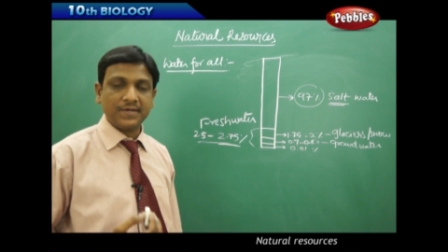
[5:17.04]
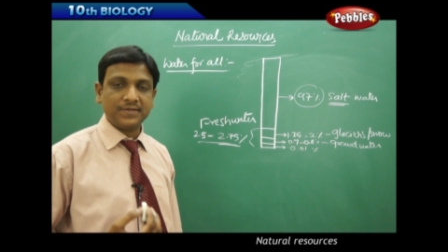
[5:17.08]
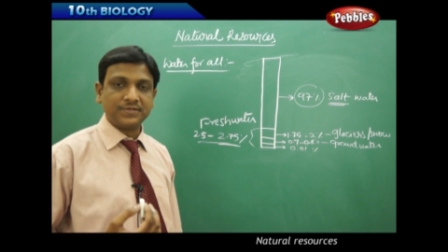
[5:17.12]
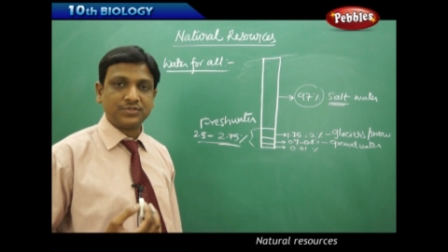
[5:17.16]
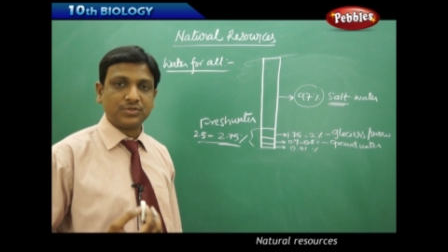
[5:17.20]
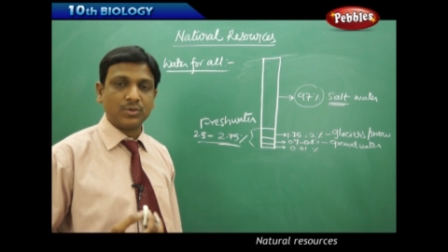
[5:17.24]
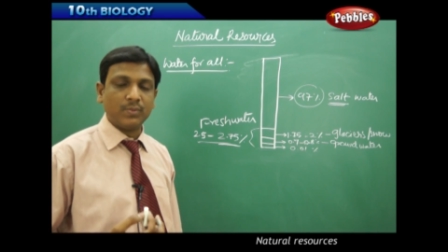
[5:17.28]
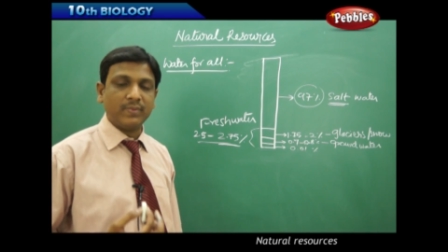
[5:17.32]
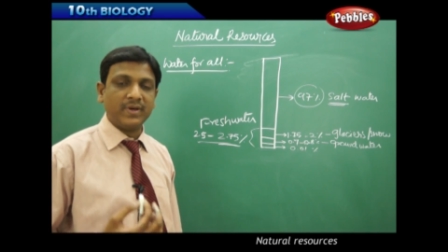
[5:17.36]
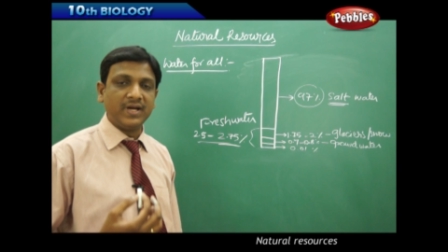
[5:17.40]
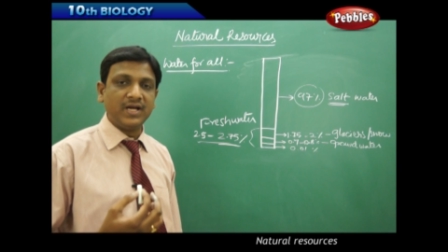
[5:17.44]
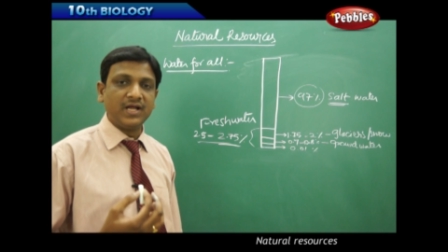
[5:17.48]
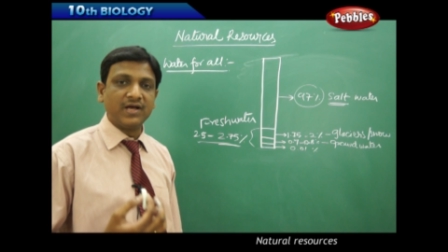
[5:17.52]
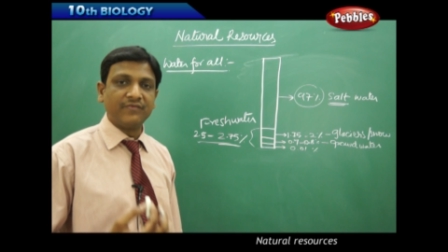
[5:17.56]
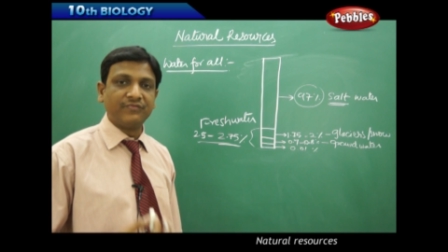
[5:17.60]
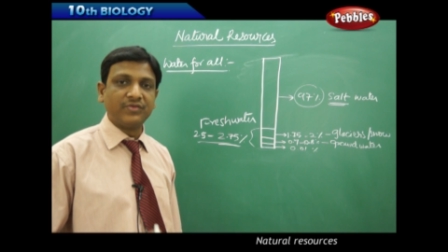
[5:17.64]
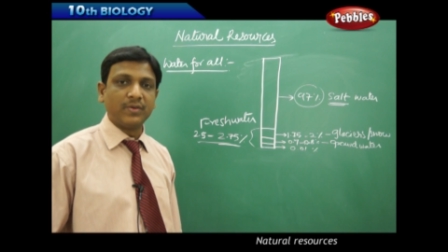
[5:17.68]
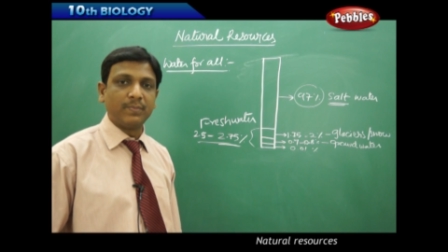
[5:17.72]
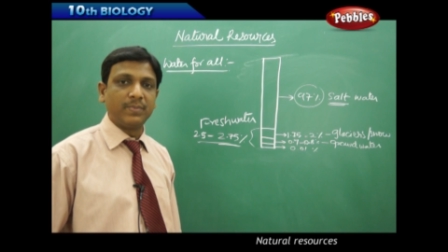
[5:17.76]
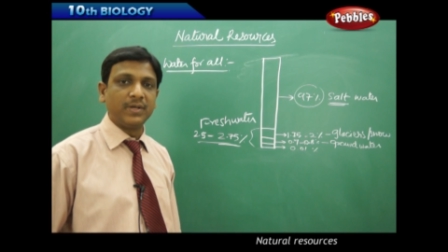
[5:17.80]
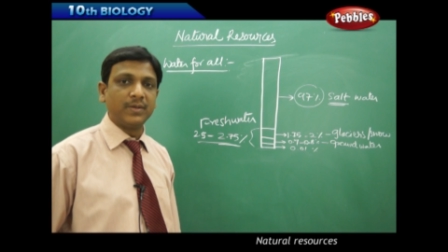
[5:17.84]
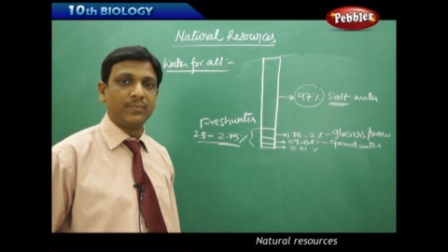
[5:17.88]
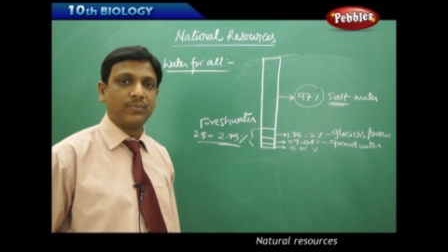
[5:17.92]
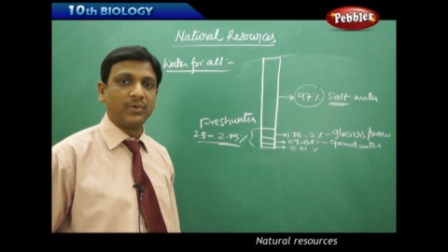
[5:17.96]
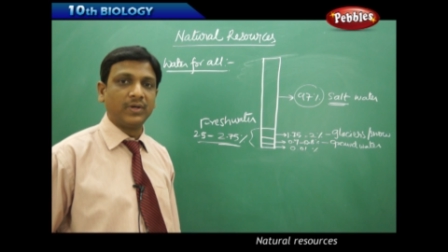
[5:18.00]
So many of
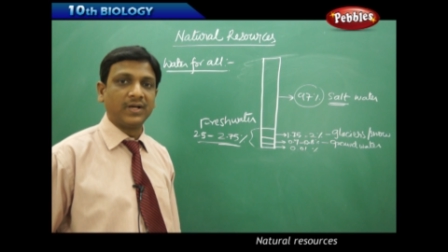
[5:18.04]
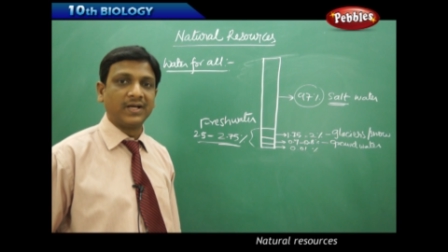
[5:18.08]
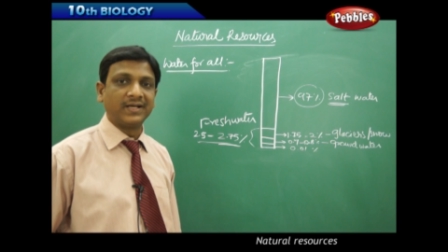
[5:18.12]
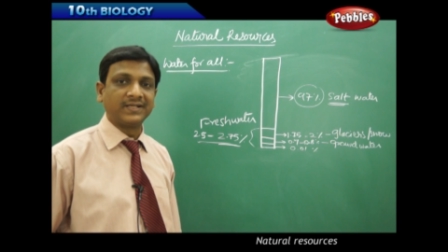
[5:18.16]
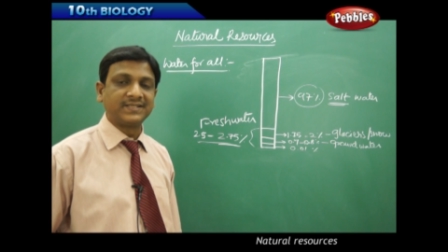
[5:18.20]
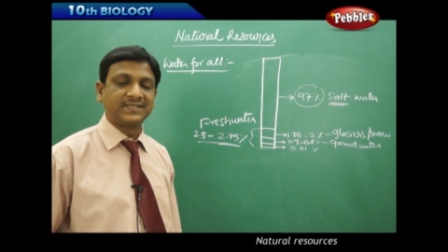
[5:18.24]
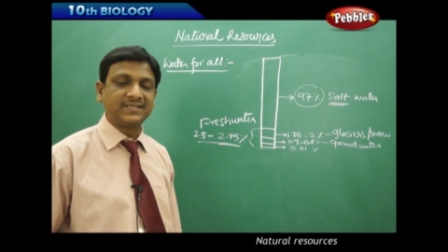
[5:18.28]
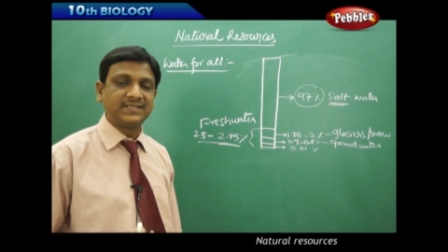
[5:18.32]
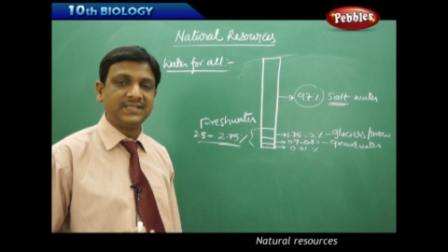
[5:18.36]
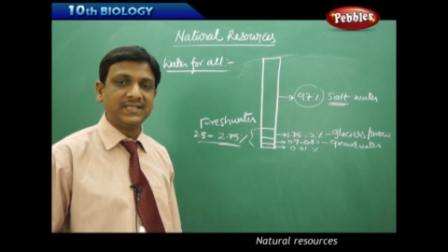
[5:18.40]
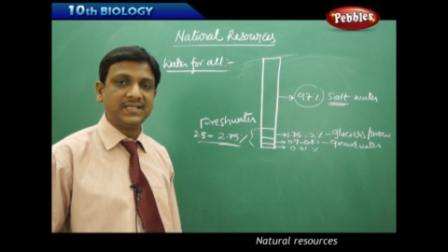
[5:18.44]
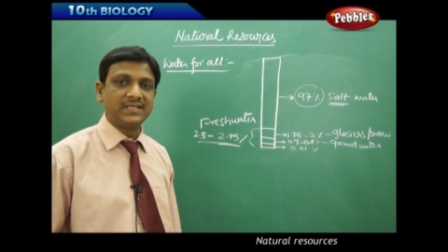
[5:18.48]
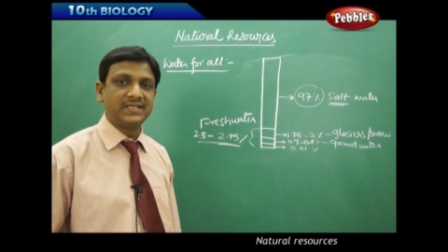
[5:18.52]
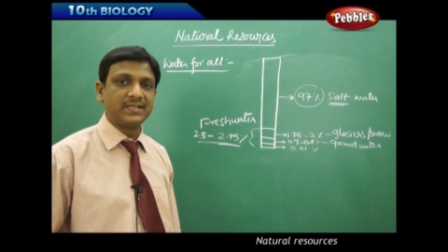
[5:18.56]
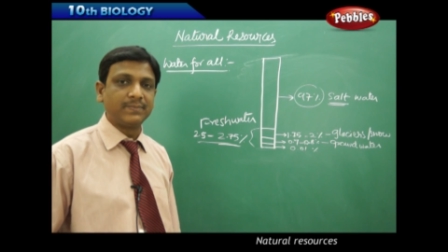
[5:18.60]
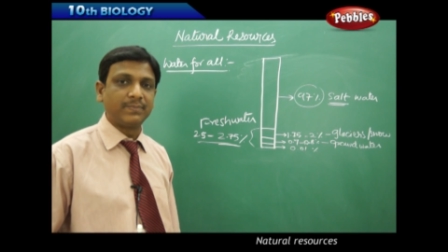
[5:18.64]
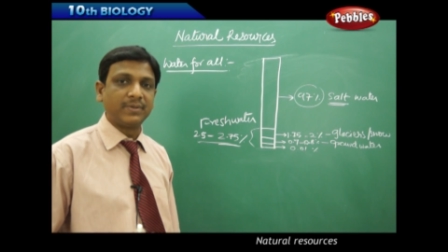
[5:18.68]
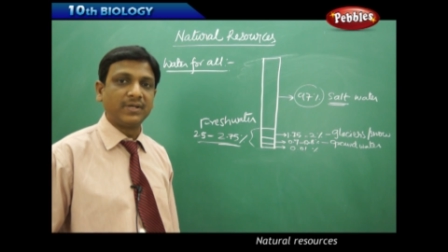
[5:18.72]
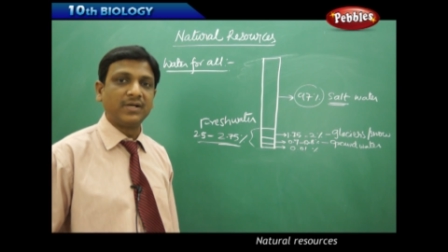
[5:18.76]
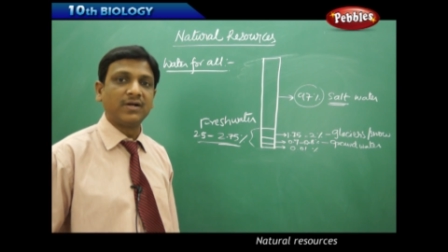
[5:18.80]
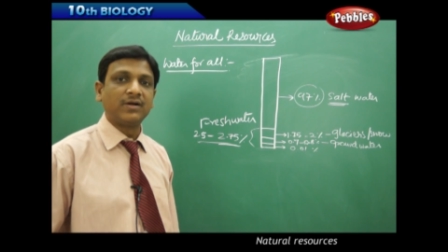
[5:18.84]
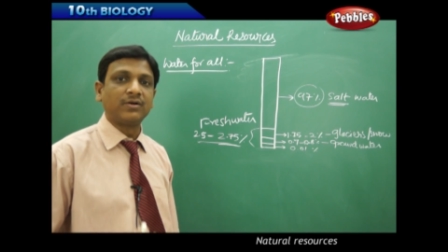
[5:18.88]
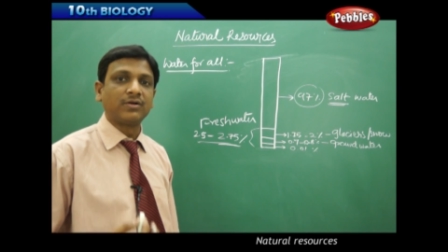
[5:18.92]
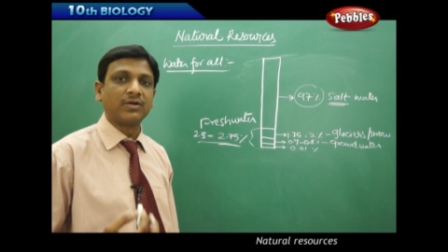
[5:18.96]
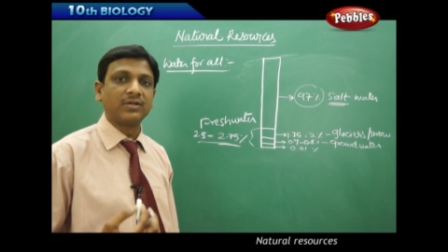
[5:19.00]
the people are still
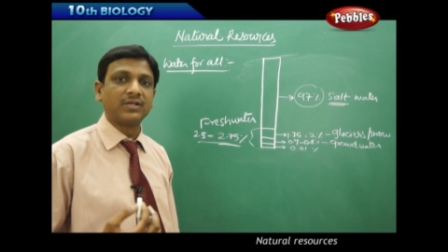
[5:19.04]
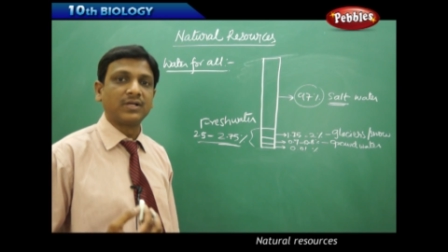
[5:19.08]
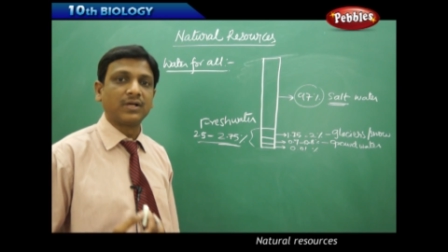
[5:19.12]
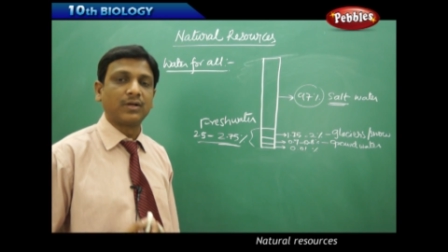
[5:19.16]
dependent on